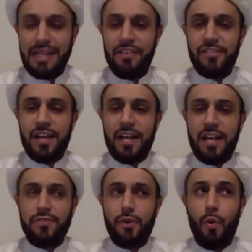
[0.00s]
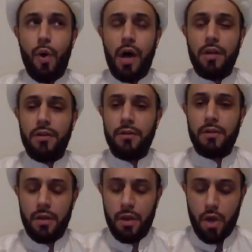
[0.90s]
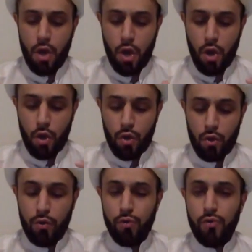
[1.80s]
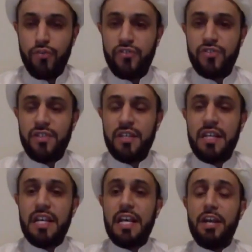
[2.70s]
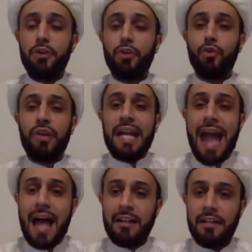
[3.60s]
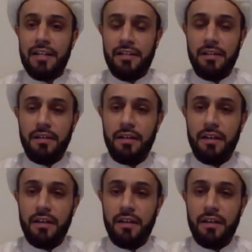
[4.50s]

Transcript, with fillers: he says, the one whose inner reality